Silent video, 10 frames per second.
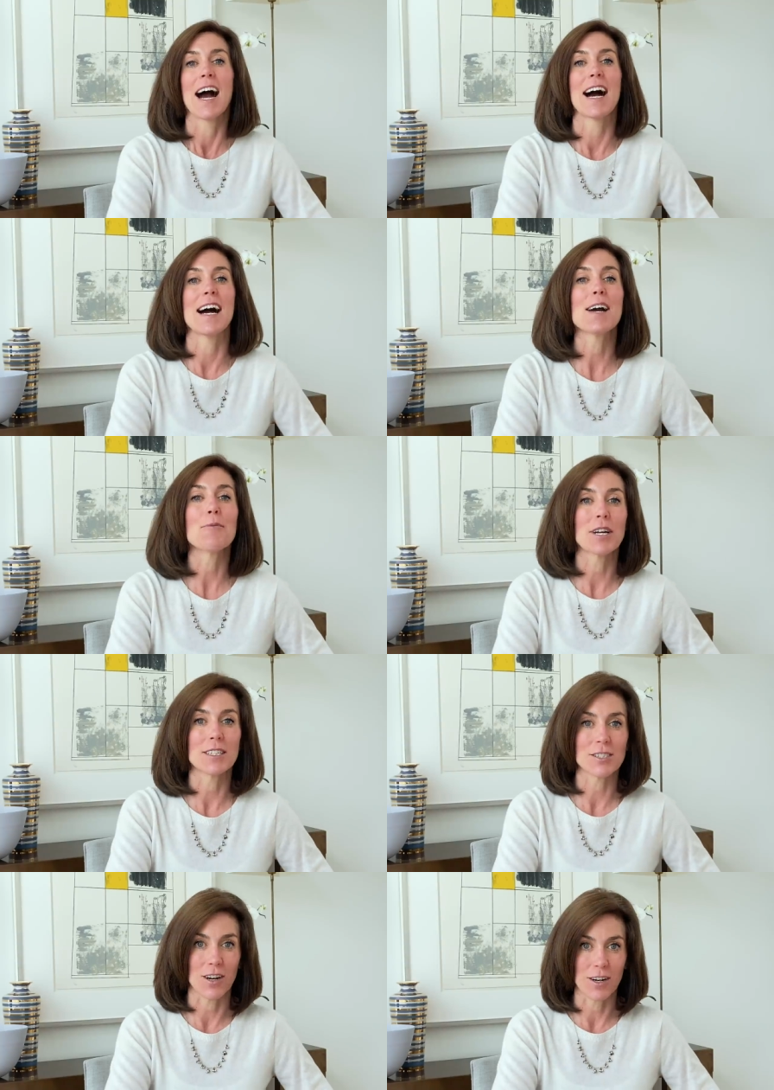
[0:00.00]
I want to
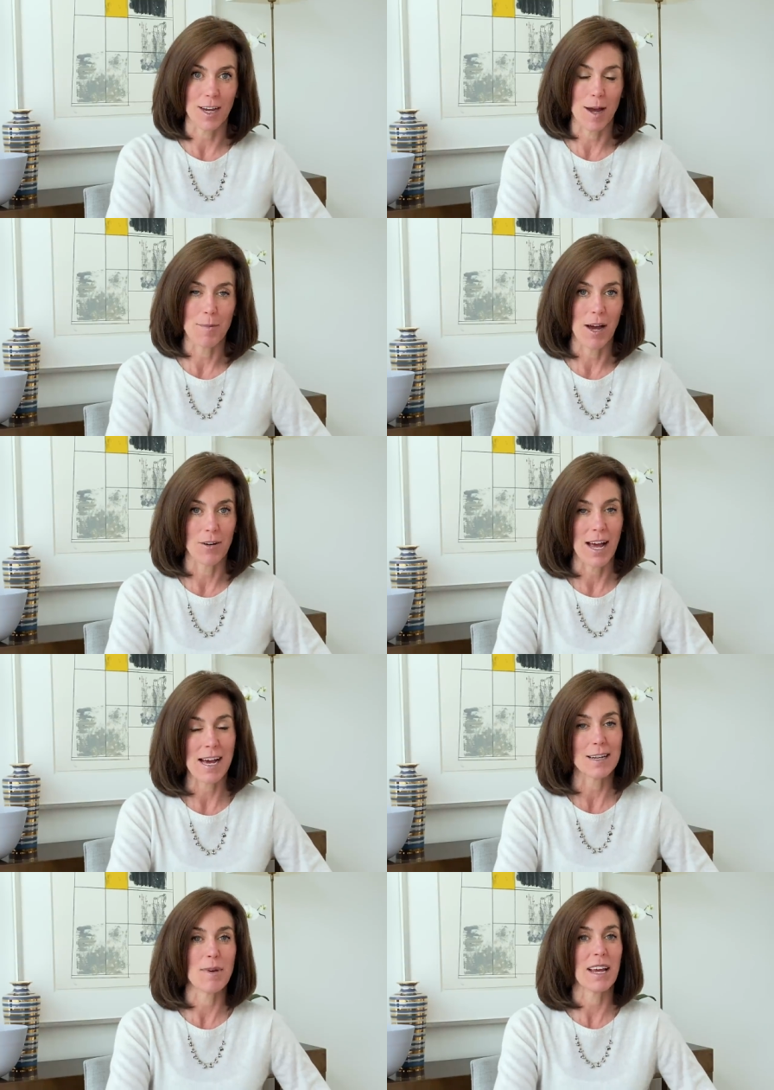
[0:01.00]
talk about how
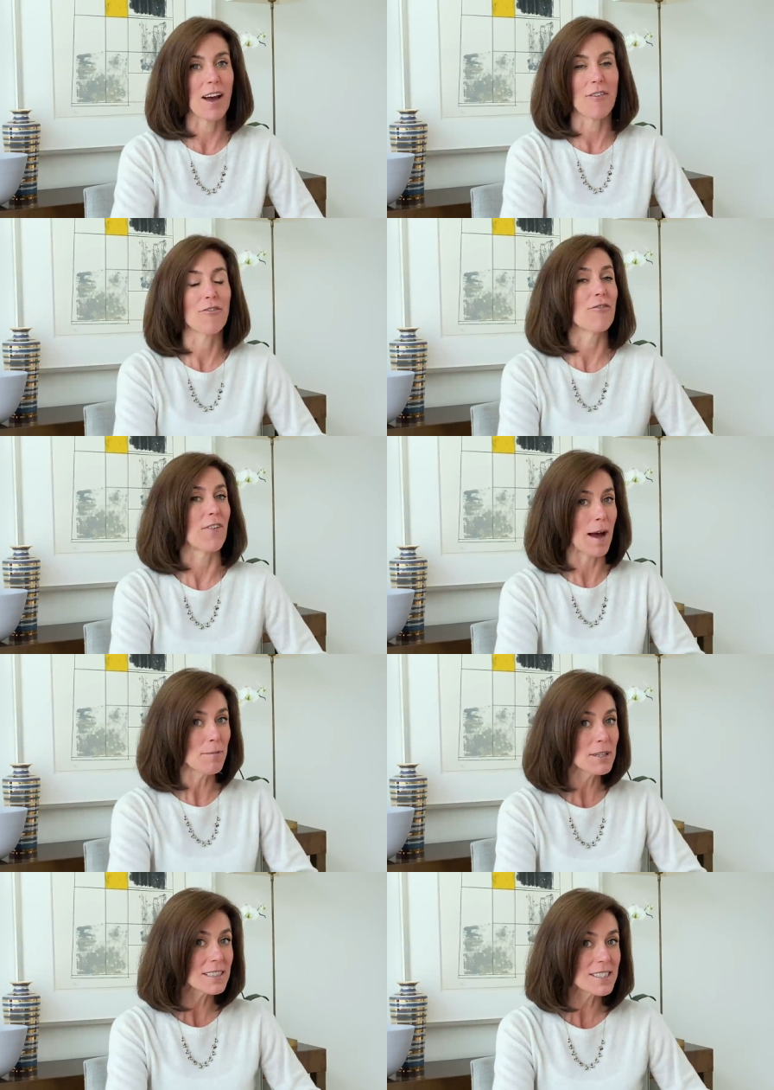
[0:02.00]
to make a
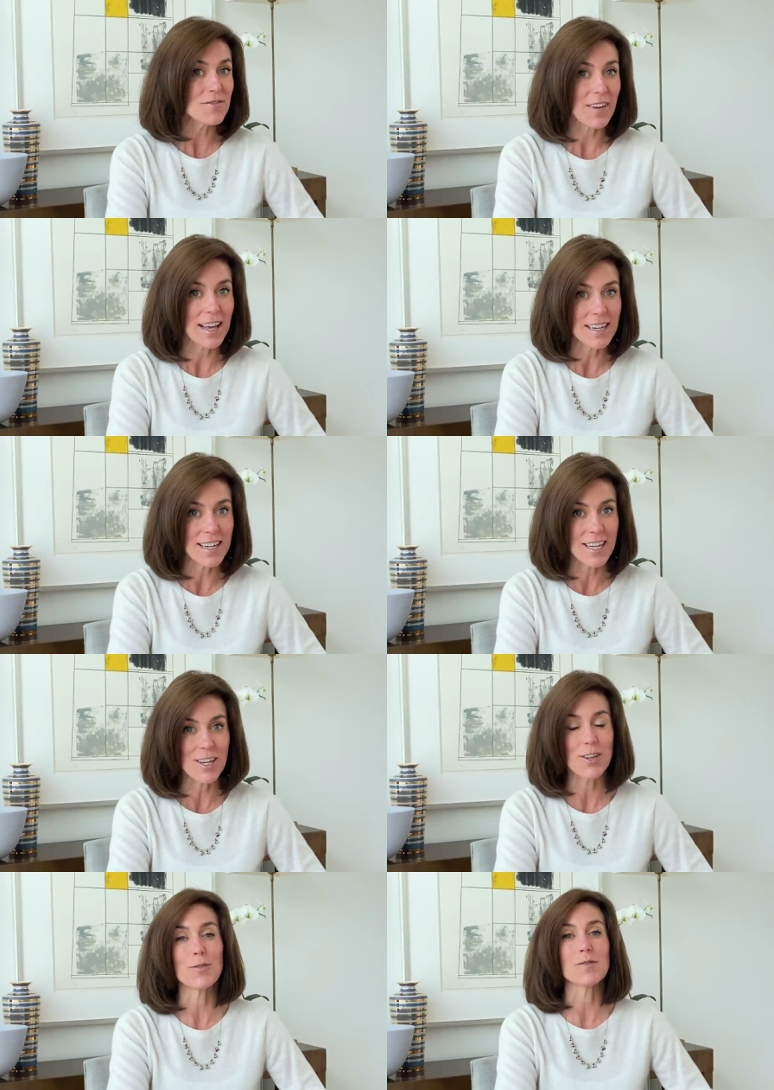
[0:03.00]
fabulous vanity
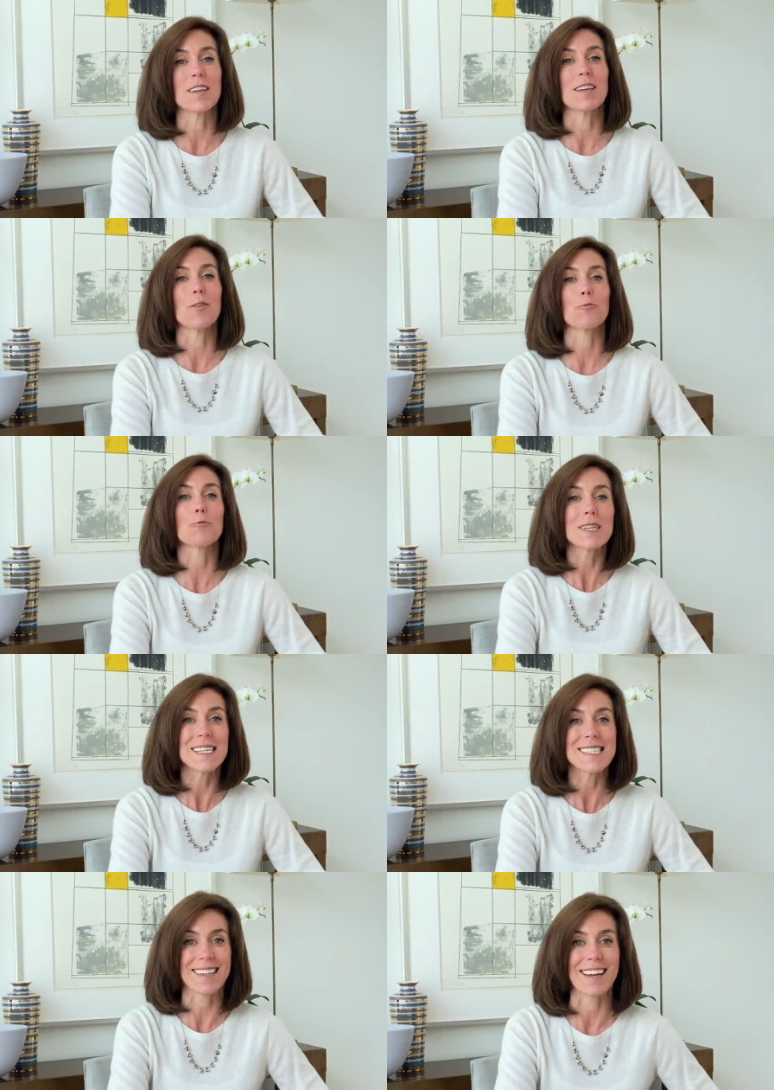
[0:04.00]
using
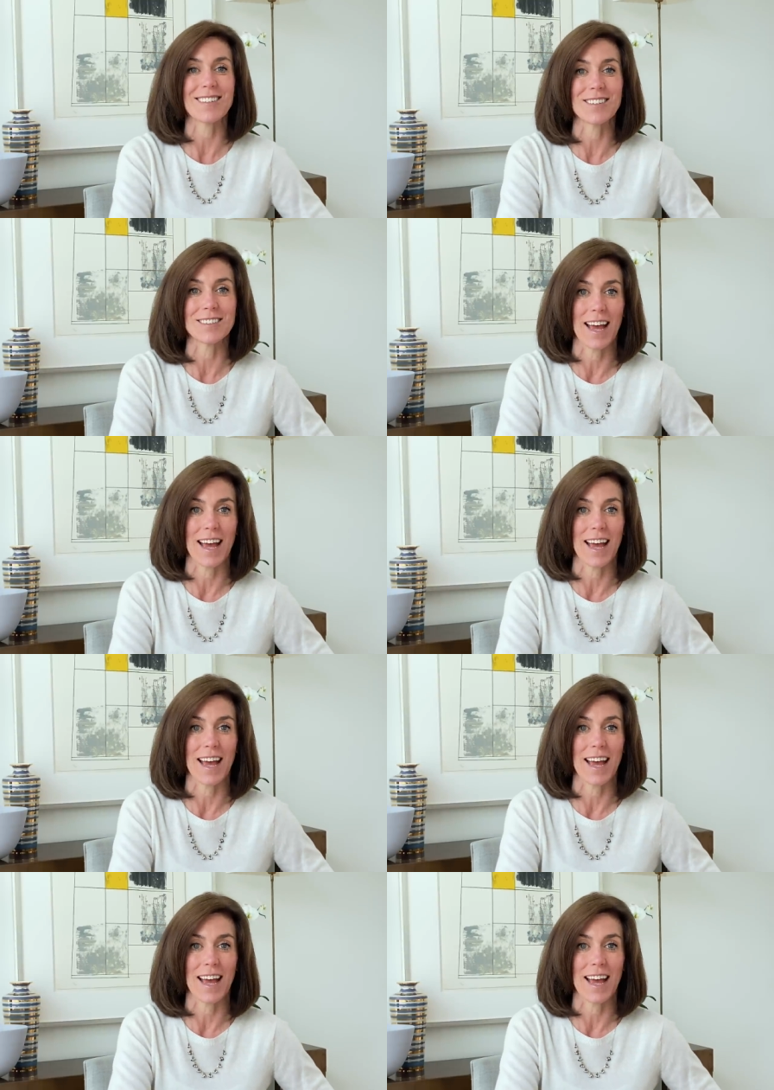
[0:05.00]
recycled